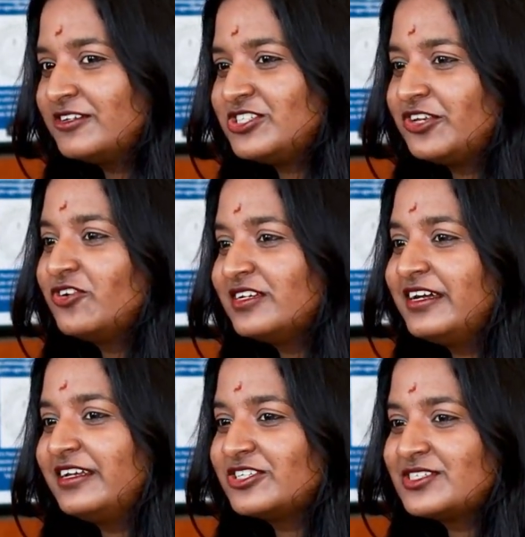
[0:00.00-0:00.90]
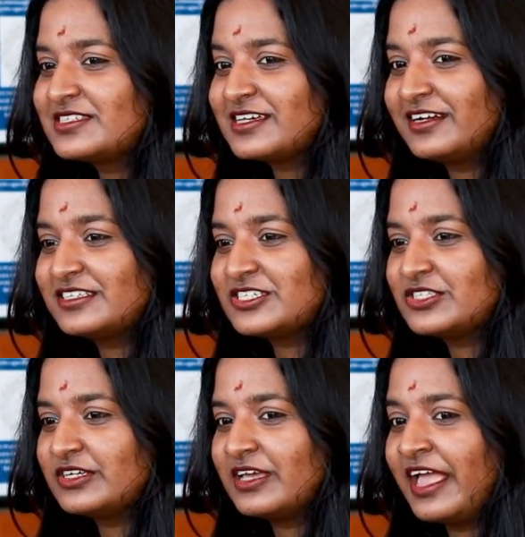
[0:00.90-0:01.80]
Genuine connections
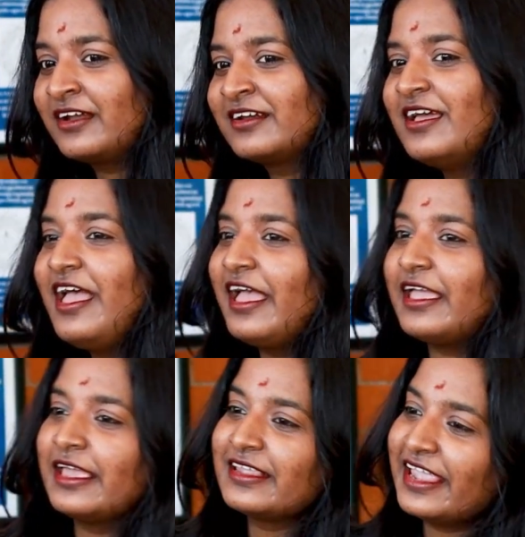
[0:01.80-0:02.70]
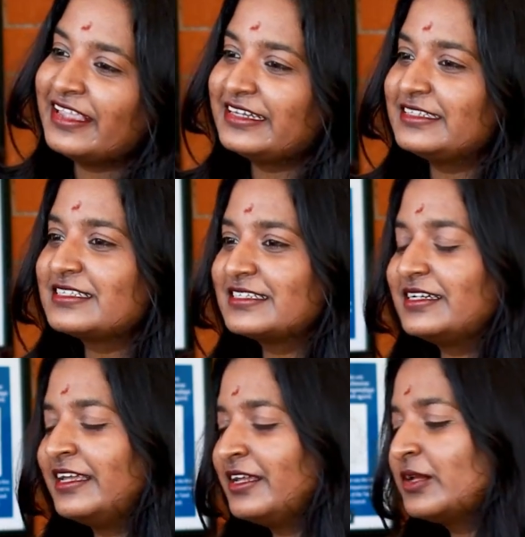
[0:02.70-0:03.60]
kadachathu and enkitta
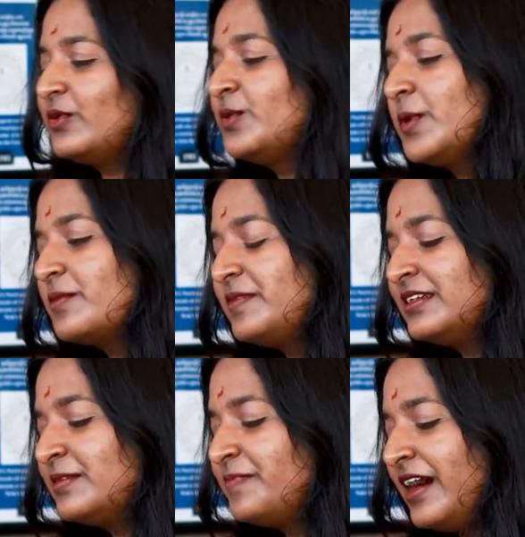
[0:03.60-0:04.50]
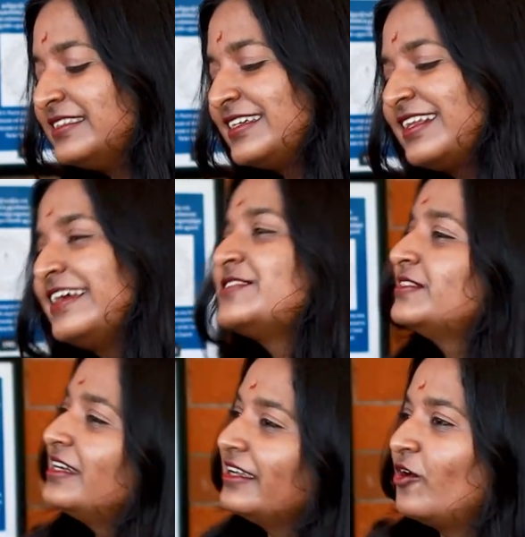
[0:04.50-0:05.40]
enkoda work panna paadhi clients
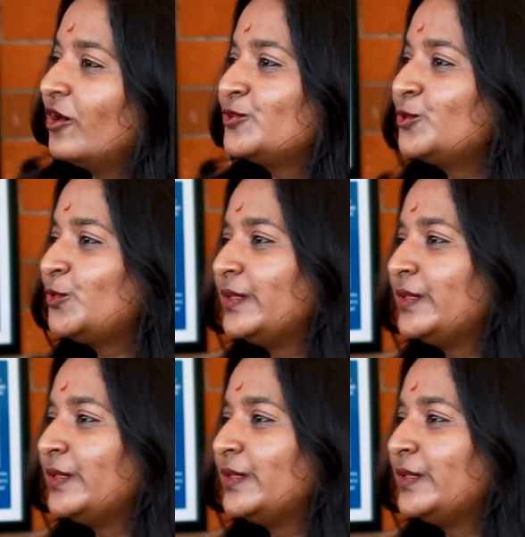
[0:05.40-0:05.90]
vandha I got through